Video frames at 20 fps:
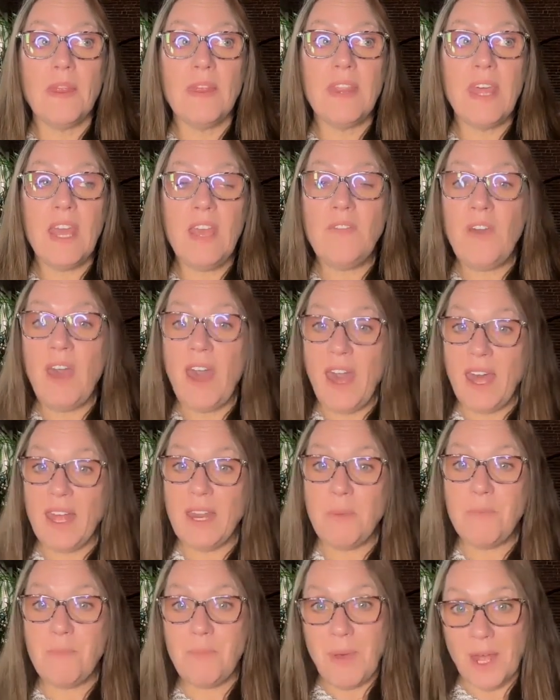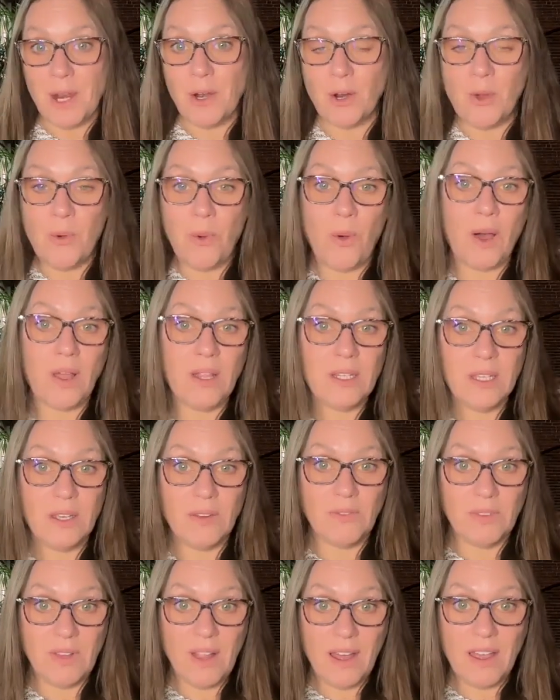they've had a better quality
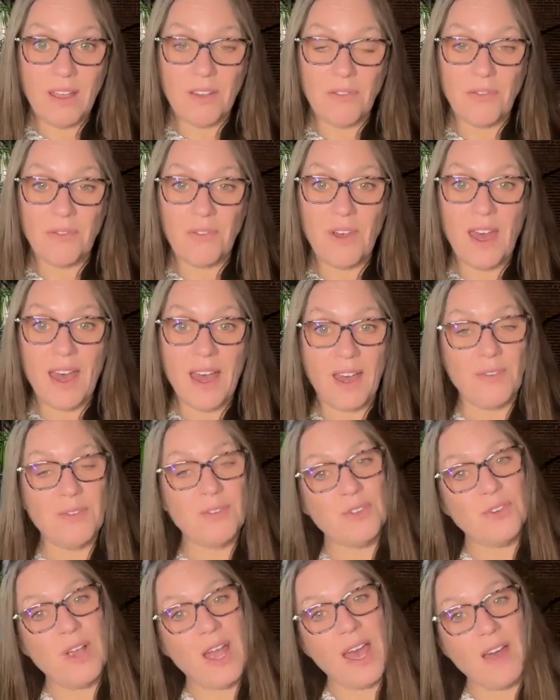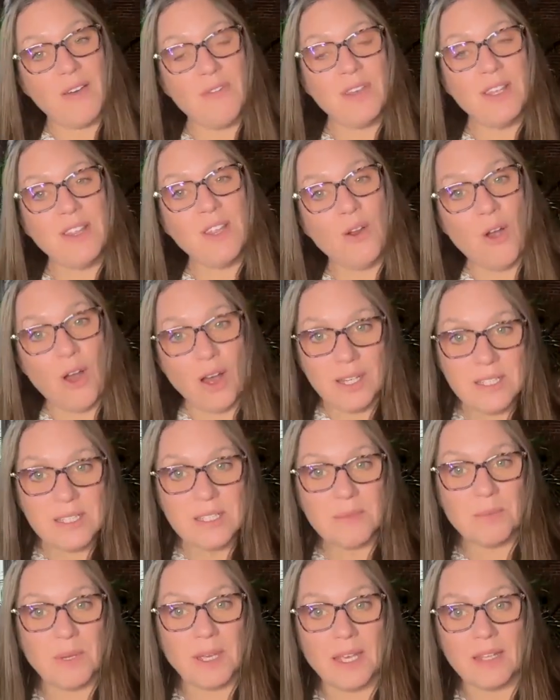of life after having their
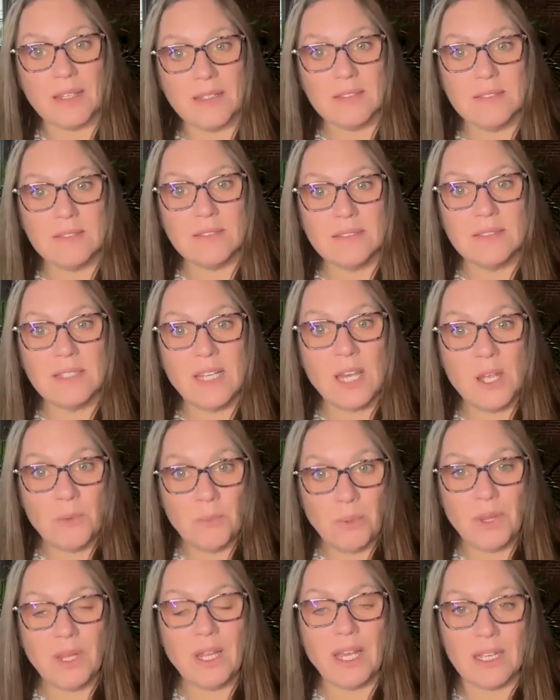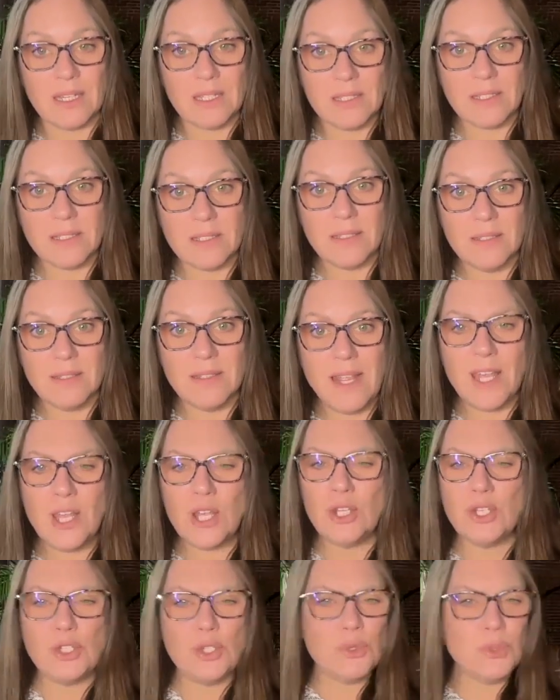ostomy in place. They
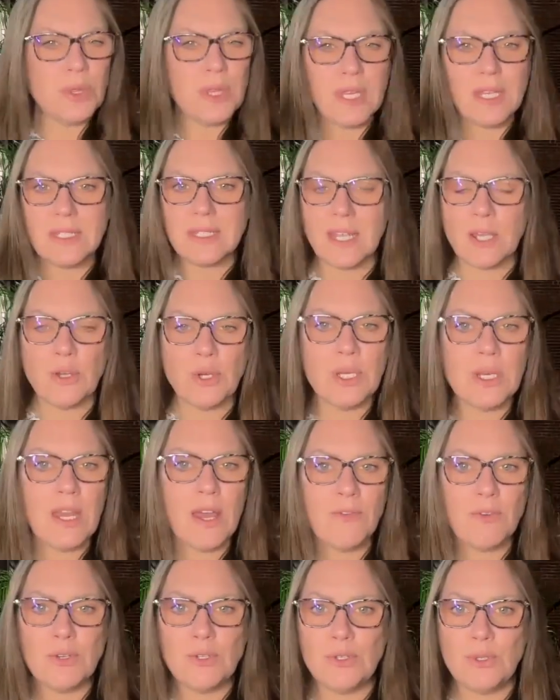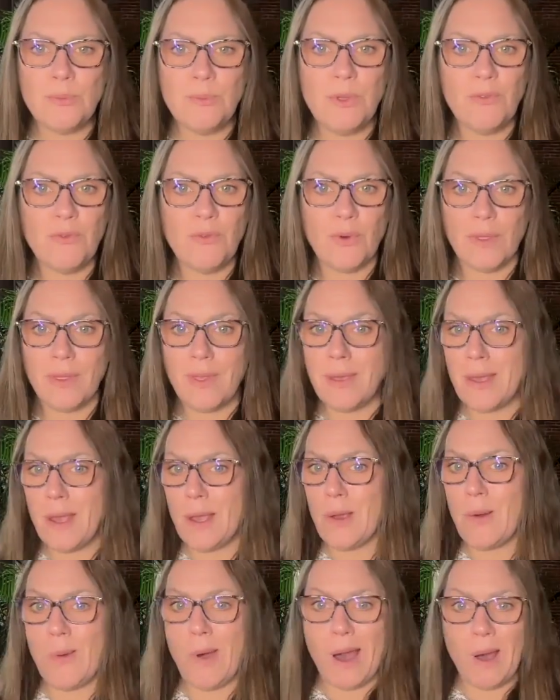can do things they could never do before. They
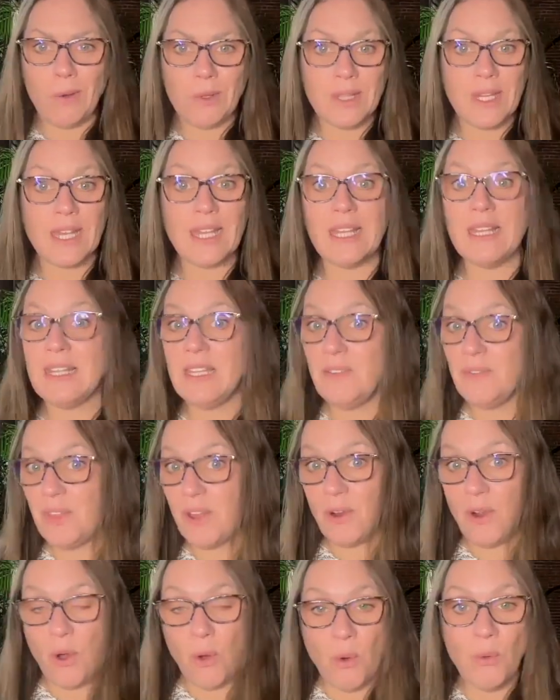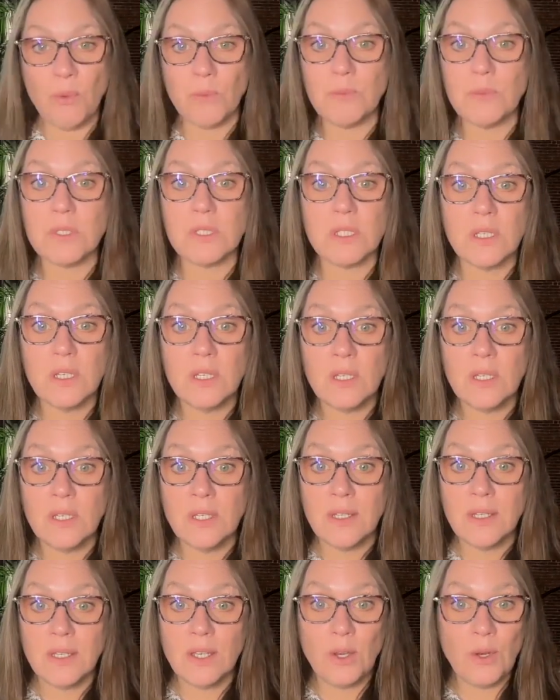can go out, they can leave their homes.
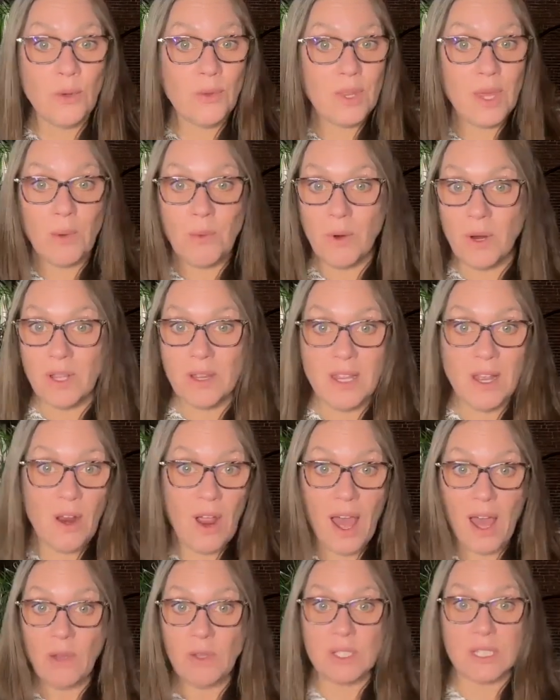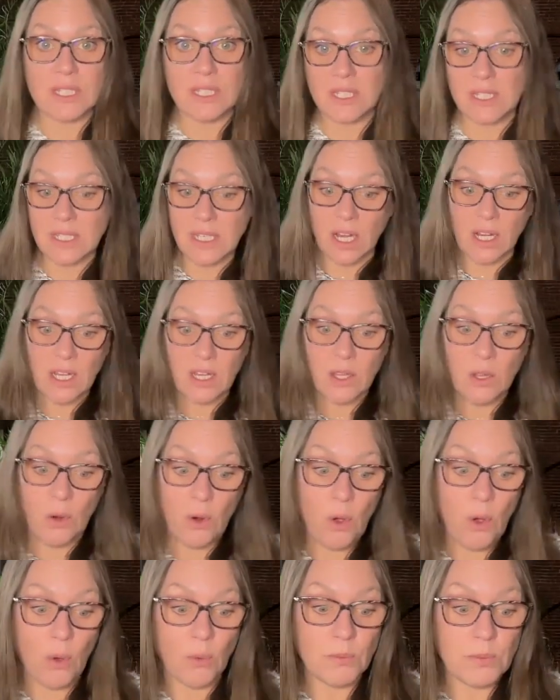You know, they were in their houses, stuck in their
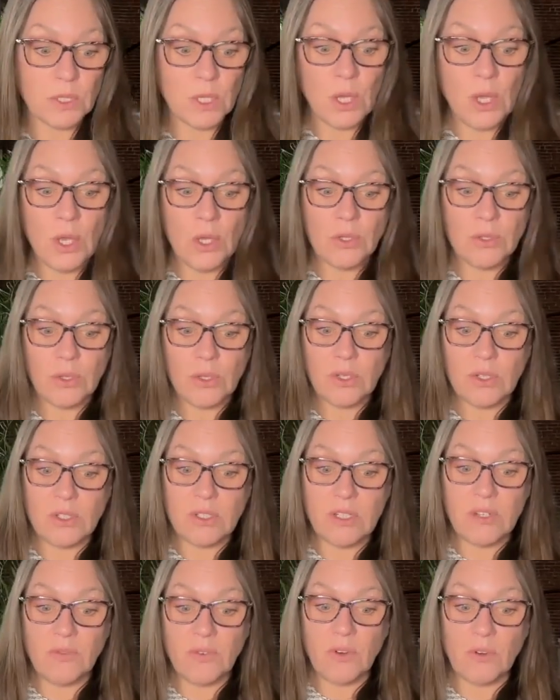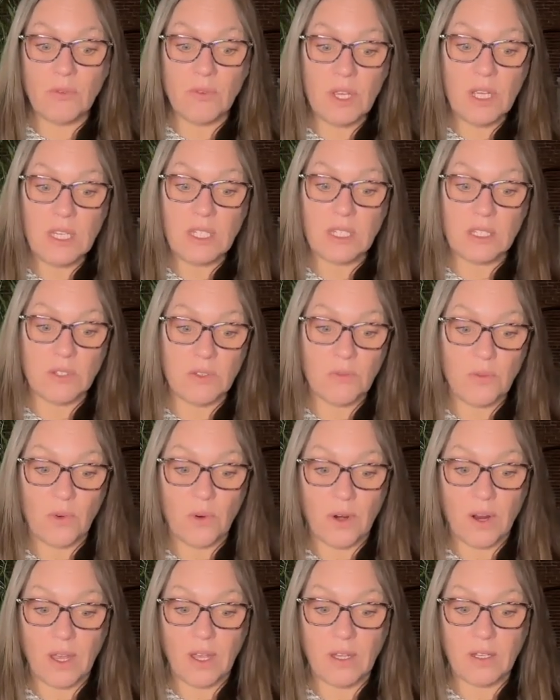homes. So there's different reasons
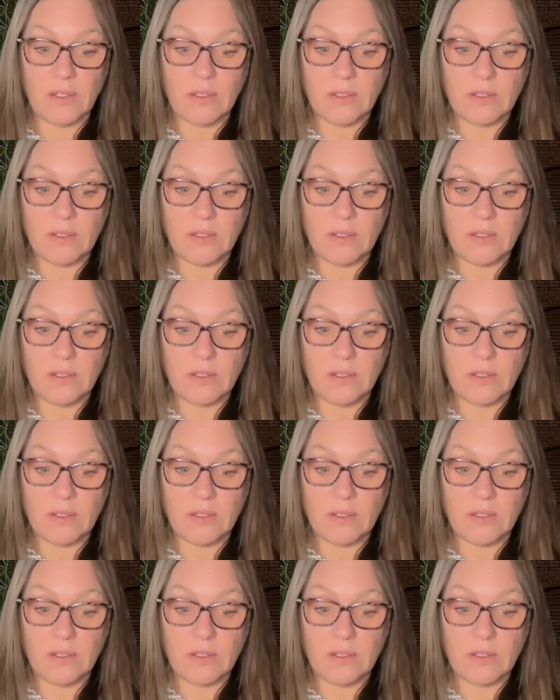for it.